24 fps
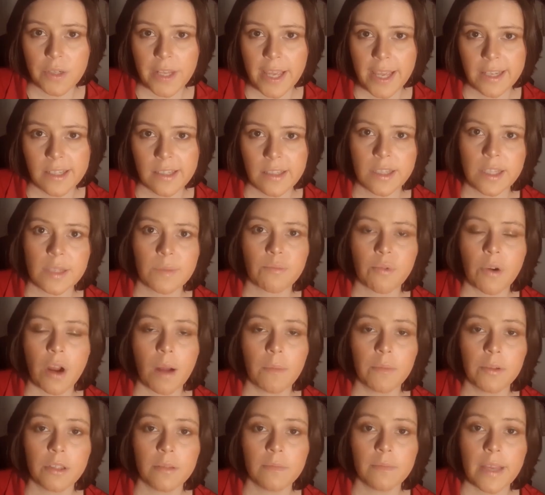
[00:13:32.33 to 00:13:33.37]
show takes this
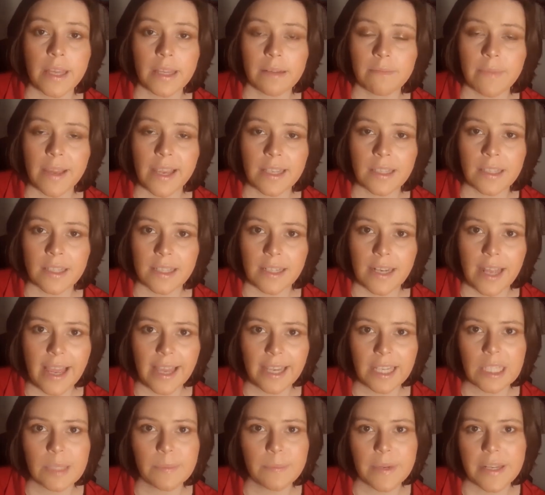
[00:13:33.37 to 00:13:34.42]
problem and makes
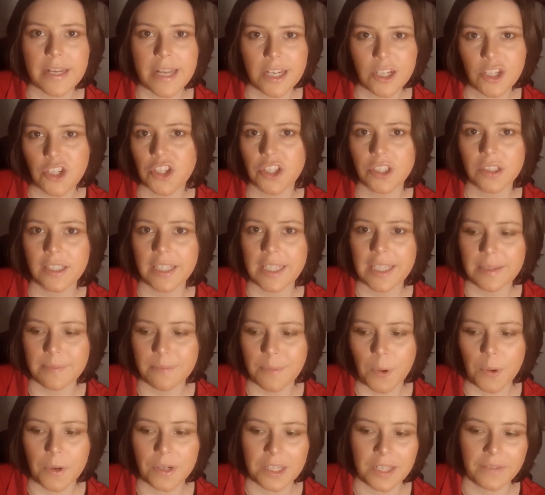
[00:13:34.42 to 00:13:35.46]
it
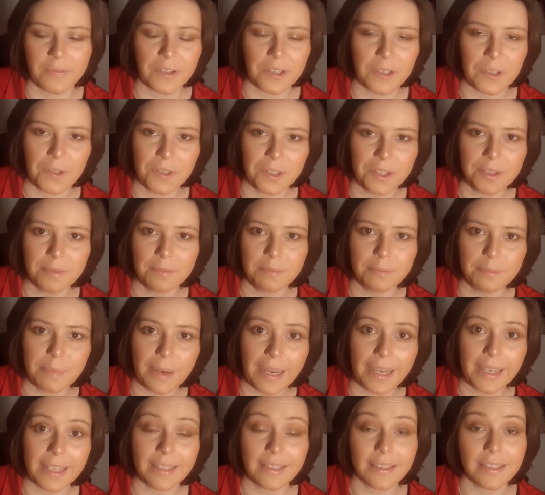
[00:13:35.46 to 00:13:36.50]
exponentially more difficult
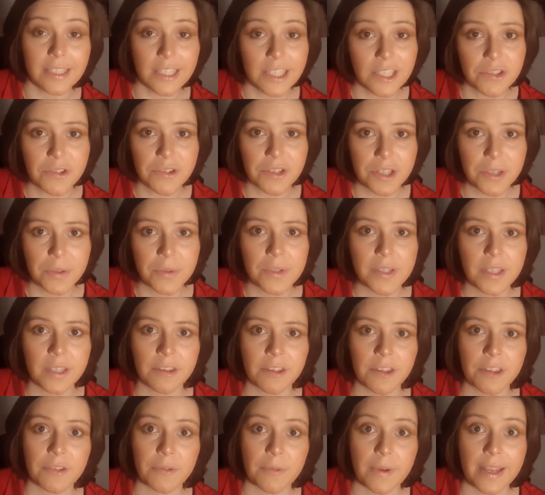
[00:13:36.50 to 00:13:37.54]
by
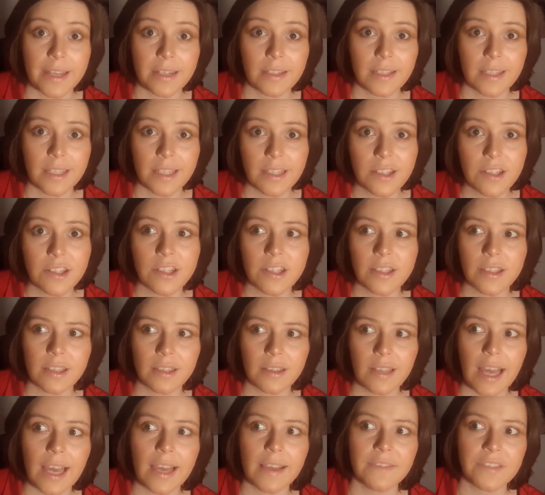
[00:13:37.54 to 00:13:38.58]
introducing the threat into
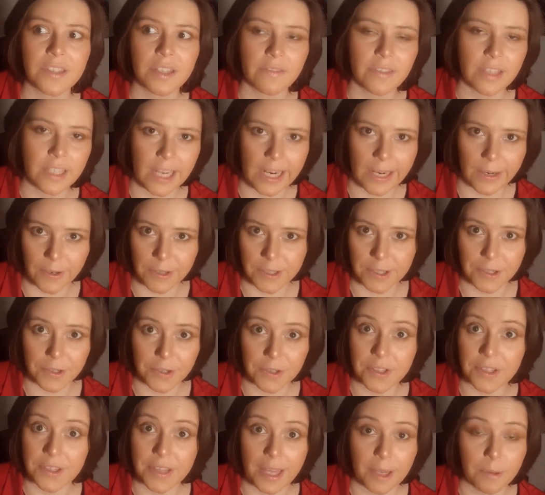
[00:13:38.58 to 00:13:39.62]
the lives of the
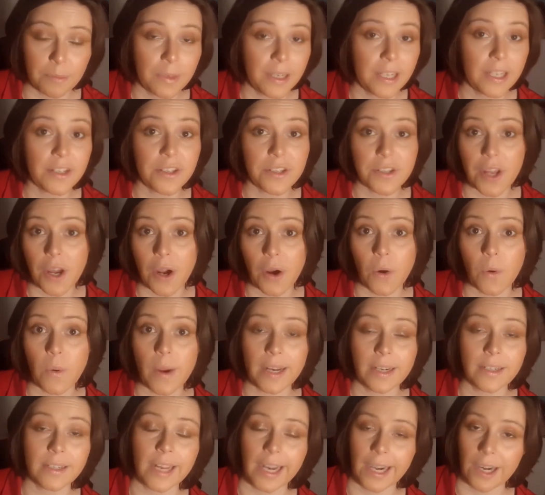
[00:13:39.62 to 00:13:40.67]
characters that we
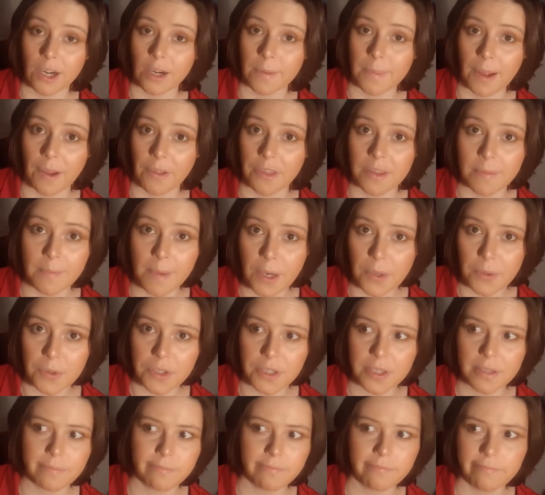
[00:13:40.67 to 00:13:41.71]
know and care about the
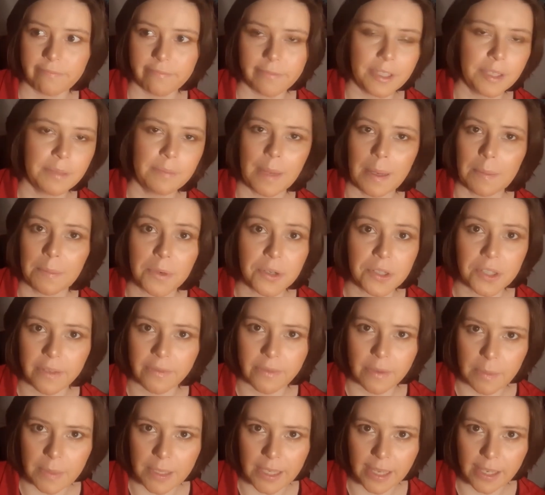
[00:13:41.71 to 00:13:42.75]
most, the
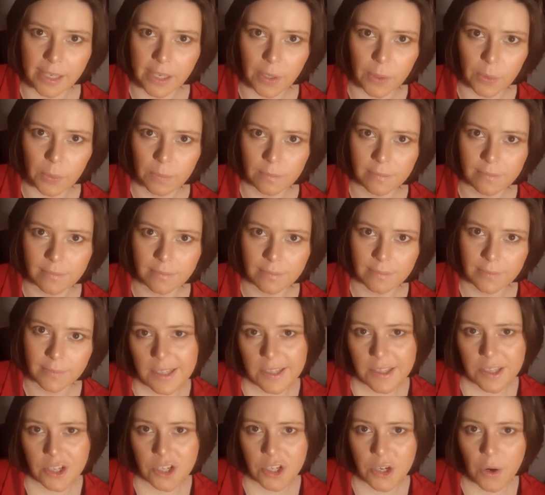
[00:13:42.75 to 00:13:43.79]
members of the B A U.
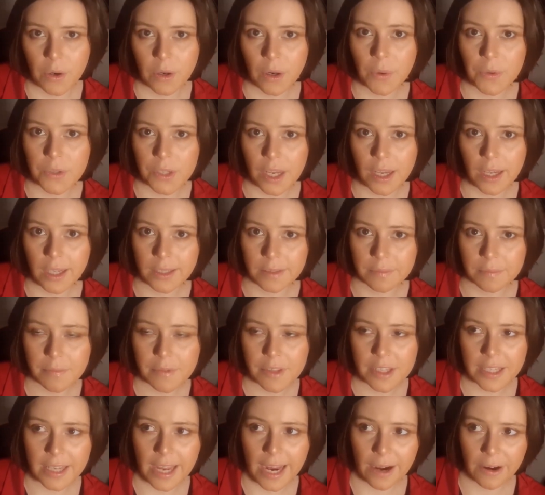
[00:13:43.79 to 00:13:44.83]
As the show goes
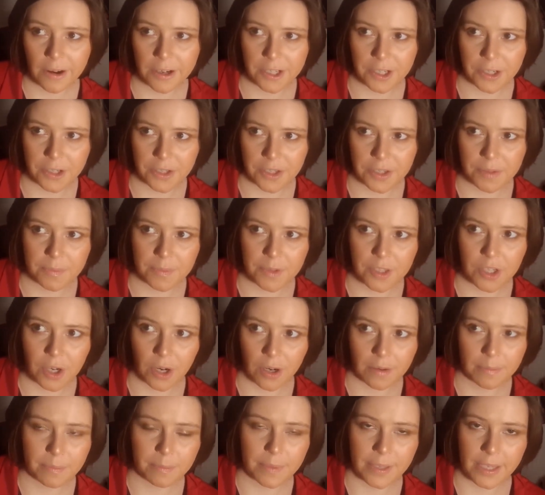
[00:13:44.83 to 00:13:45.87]
on, the characters
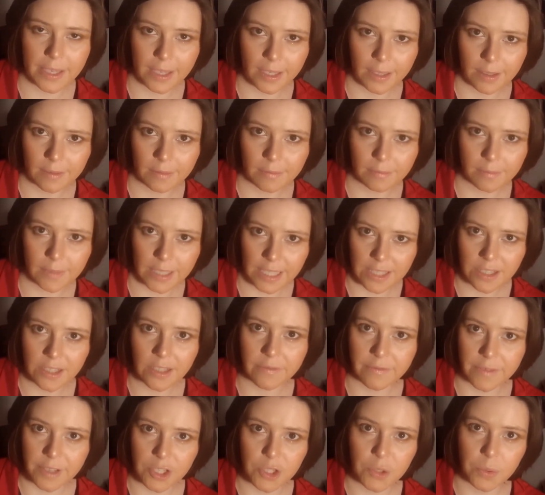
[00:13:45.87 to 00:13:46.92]
start being
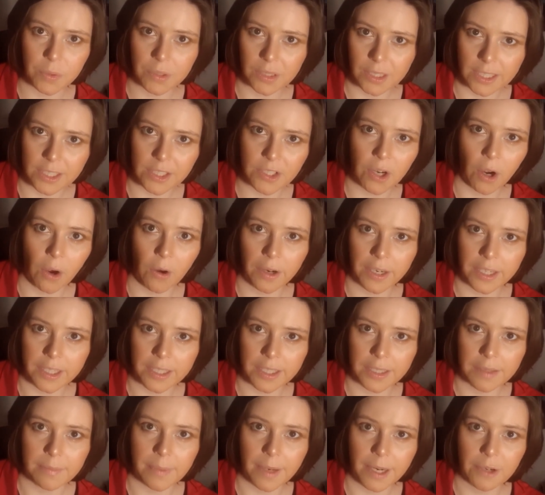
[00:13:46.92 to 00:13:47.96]
individually
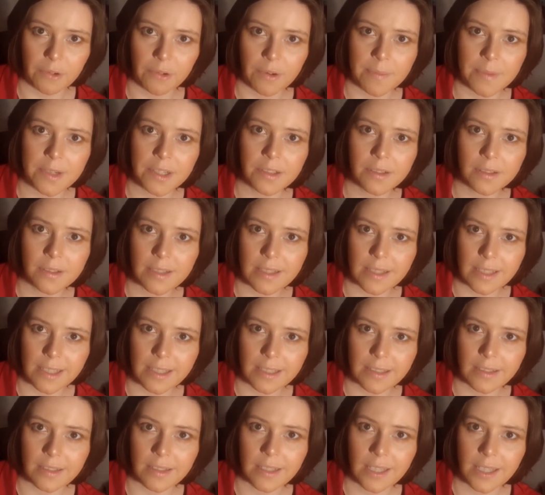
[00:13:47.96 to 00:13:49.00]
targeted by criminals
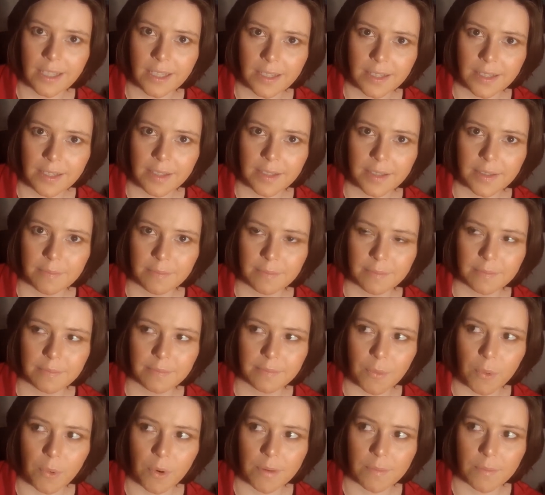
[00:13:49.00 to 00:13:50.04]
in
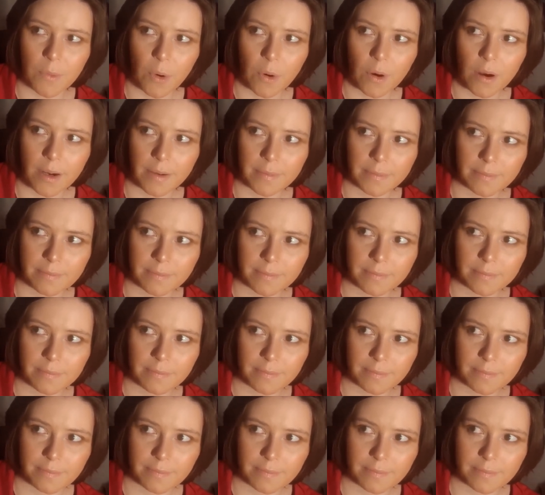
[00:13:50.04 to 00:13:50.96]
more and more